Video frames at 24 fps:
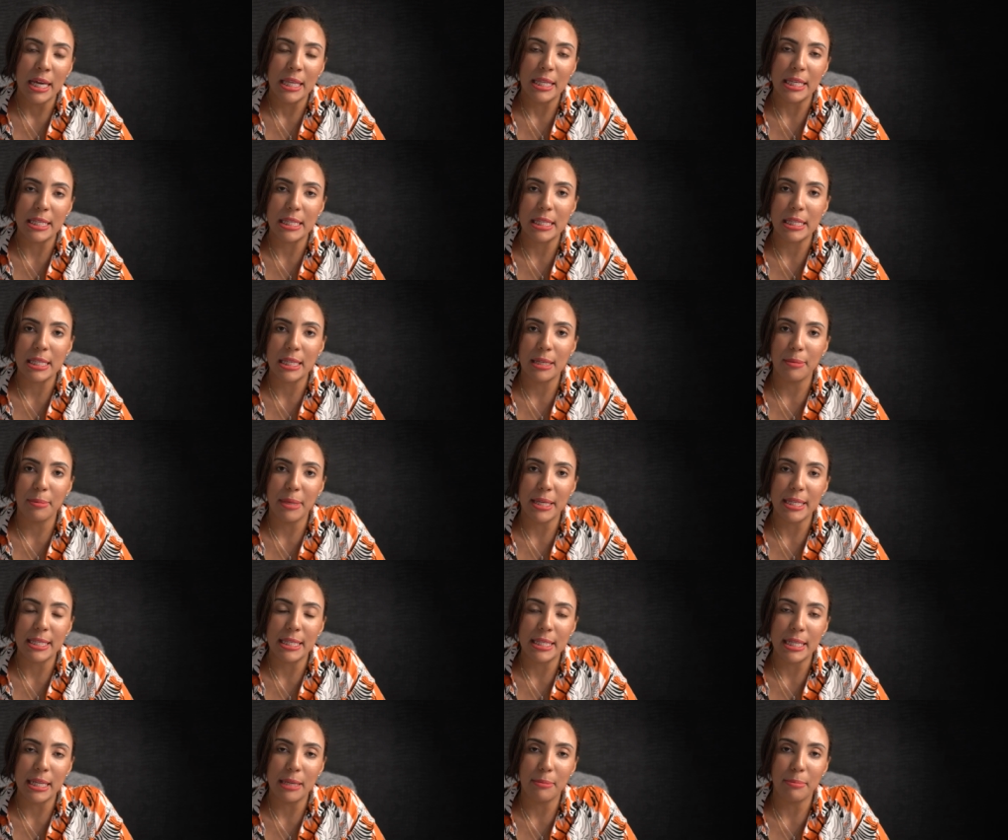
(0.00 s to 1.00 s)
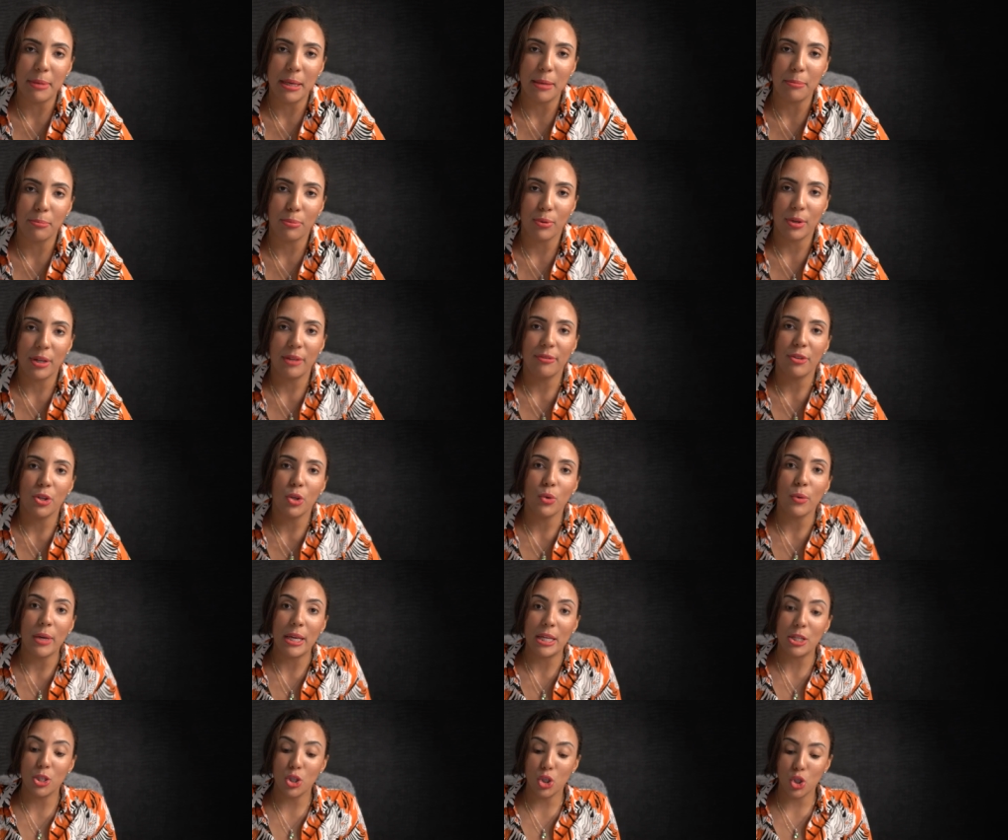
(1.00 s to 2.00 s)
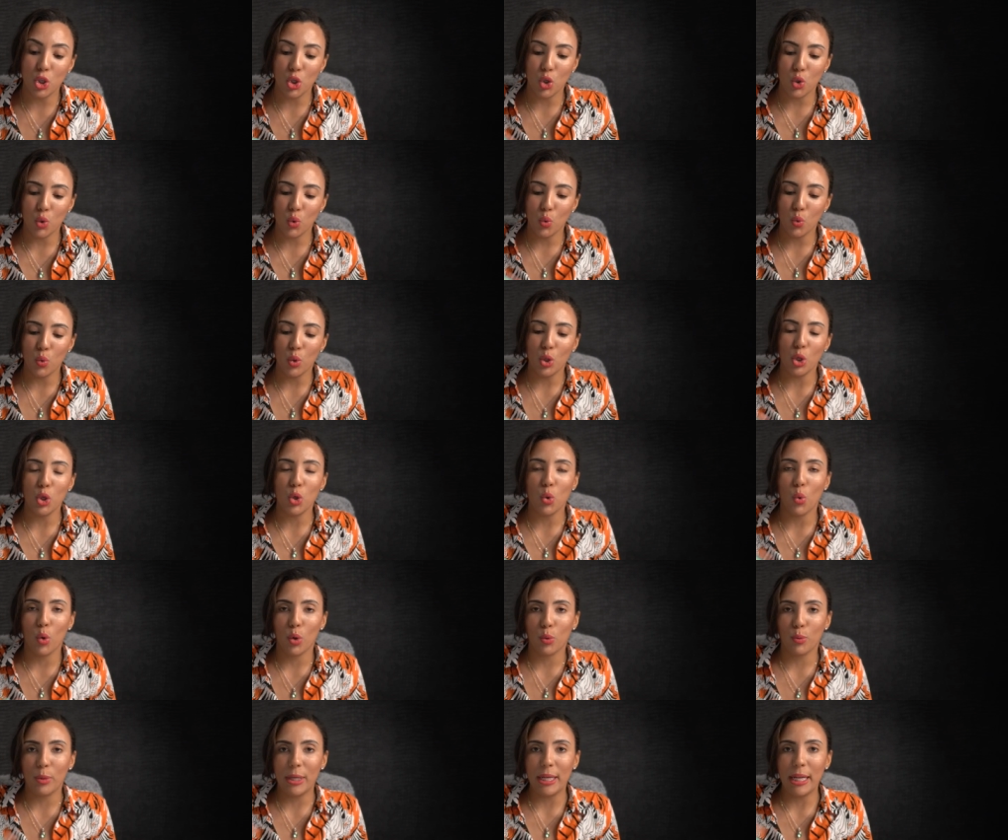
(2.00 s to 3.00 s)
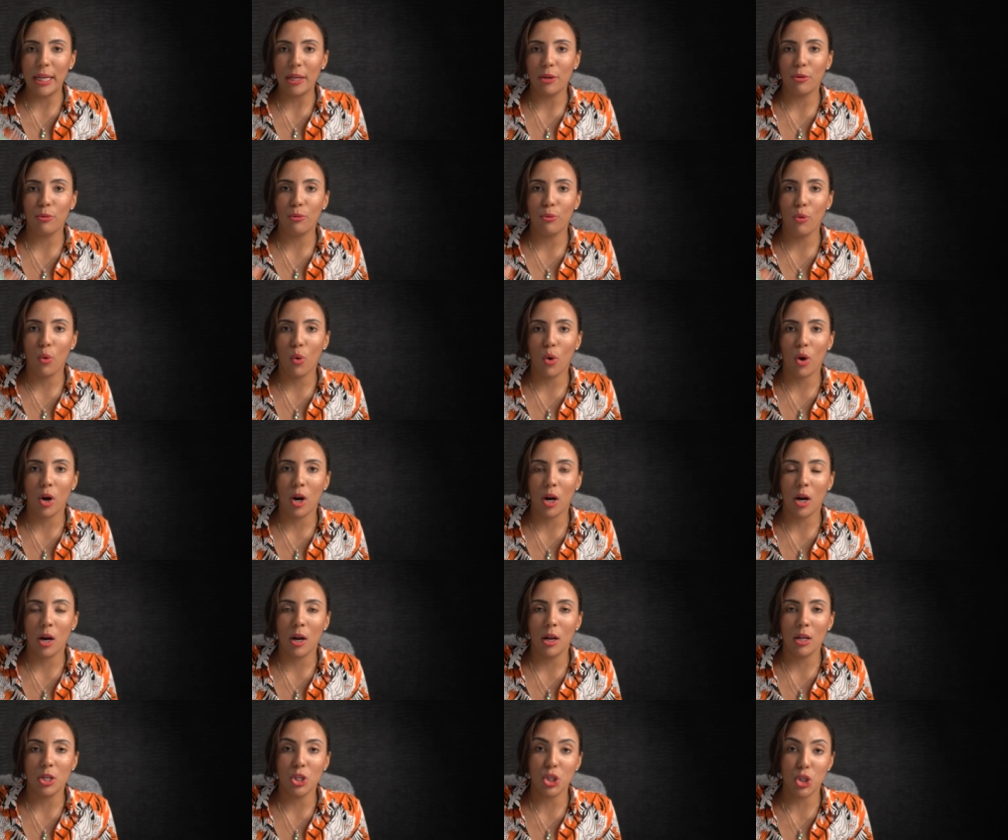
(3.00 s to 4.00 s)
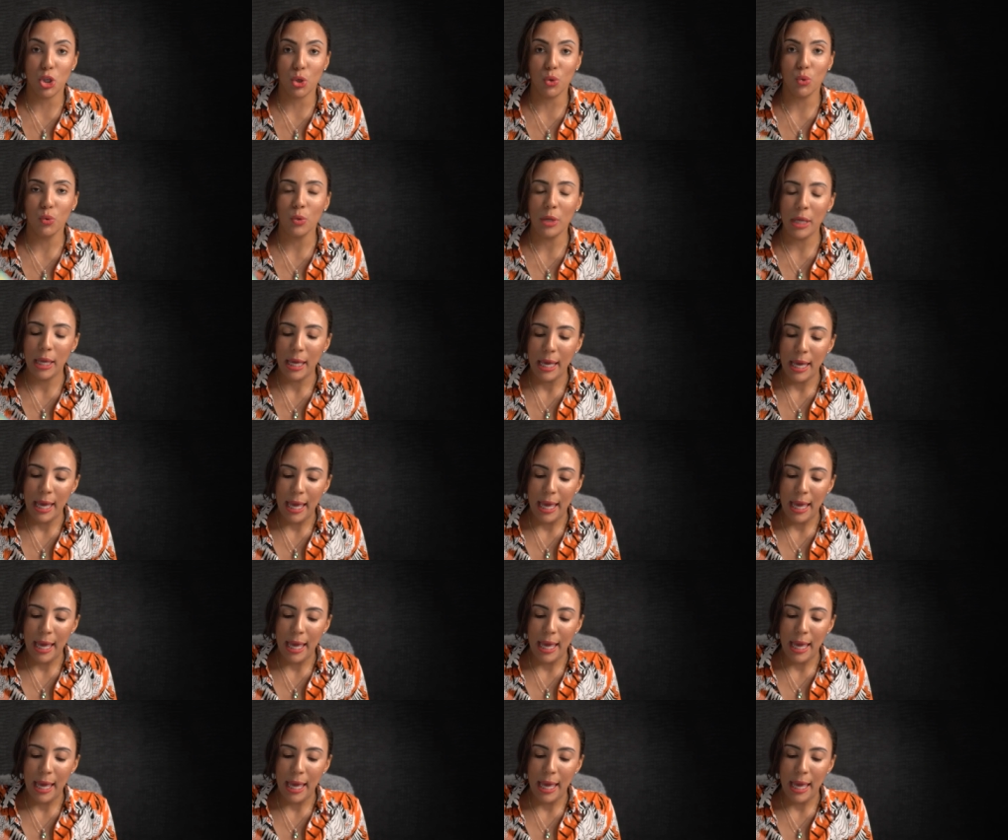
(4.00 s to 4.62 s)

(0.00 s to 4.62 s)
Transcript: This is going to be a sneak peek preview into your reading for June.